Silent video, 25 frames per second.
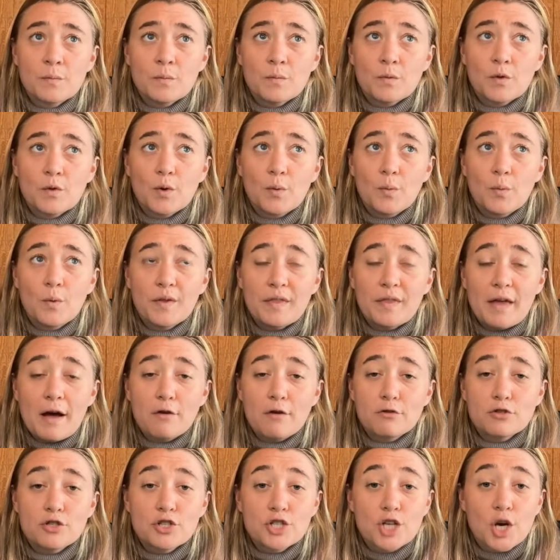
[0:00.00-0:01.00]

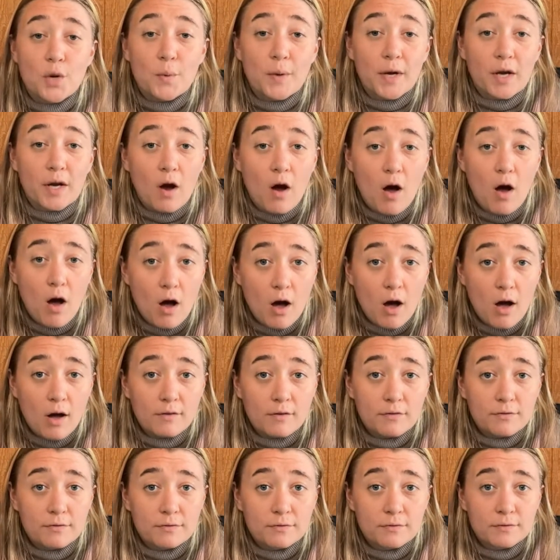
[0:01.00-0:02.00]
without showing
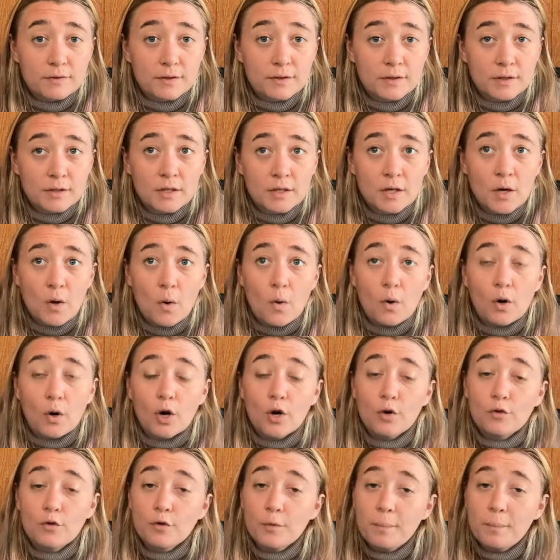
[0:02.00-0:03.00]
off or
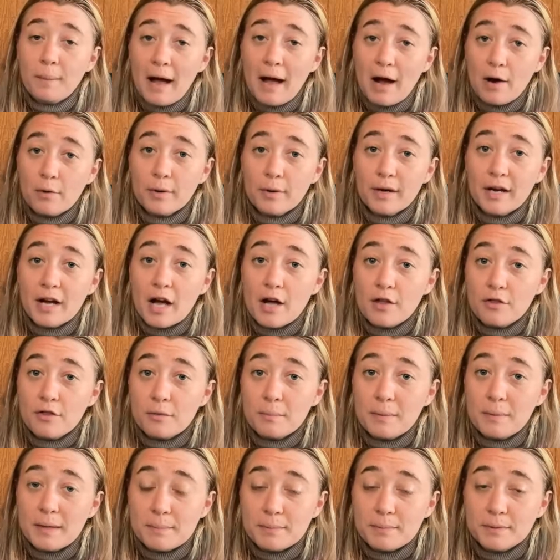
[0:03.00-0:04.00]
overpowering other
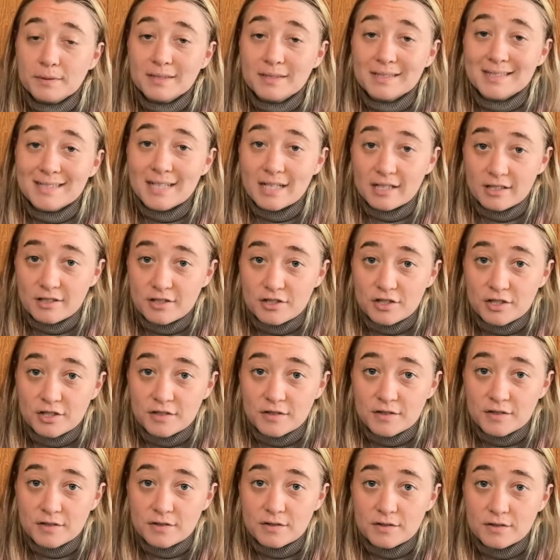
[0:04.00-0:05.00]
people's
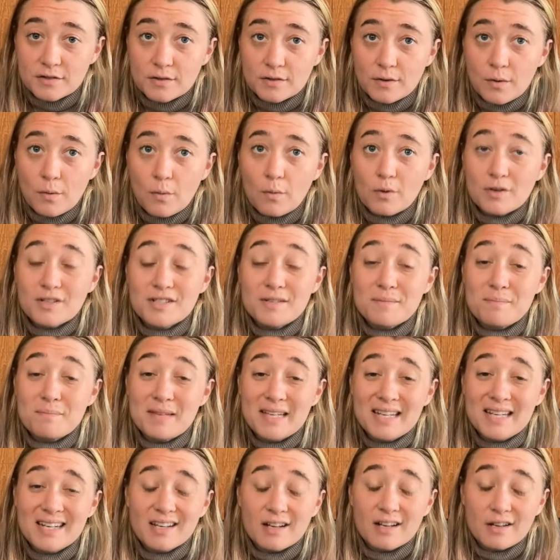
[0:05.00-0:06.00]
intelligence or
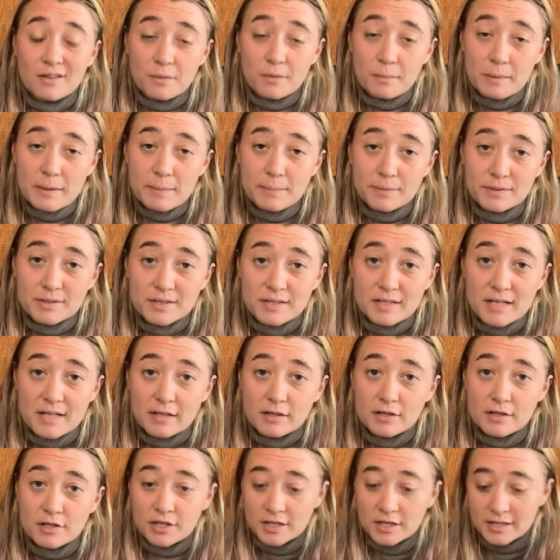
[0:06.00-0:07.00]
demeaning other people's
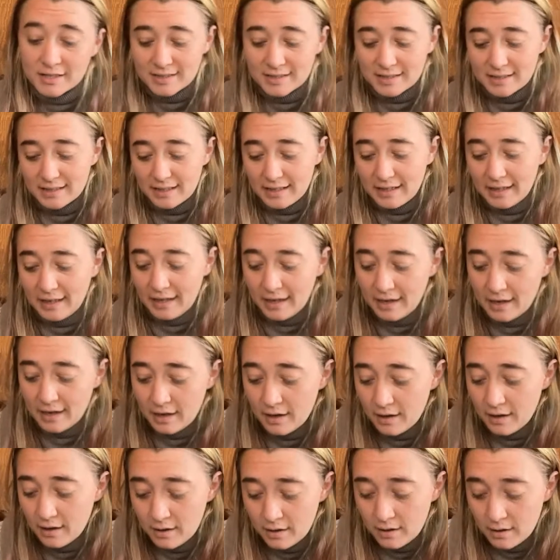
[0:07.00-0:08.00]
intelligence in
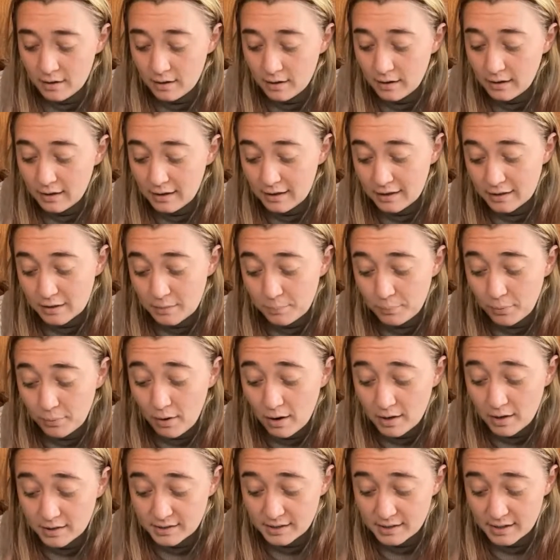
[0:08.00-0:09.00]
the
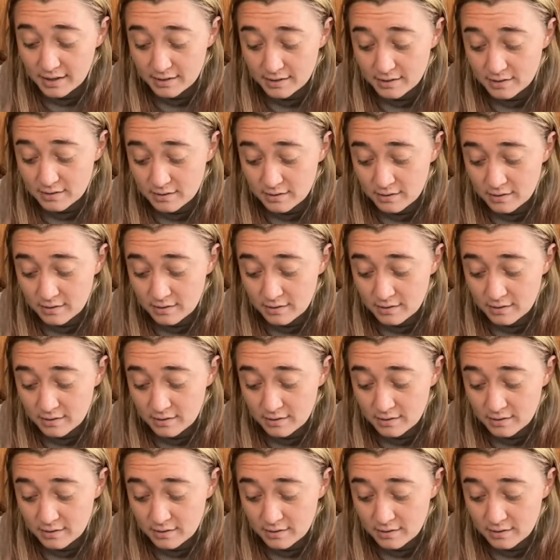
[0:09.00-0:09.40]
process.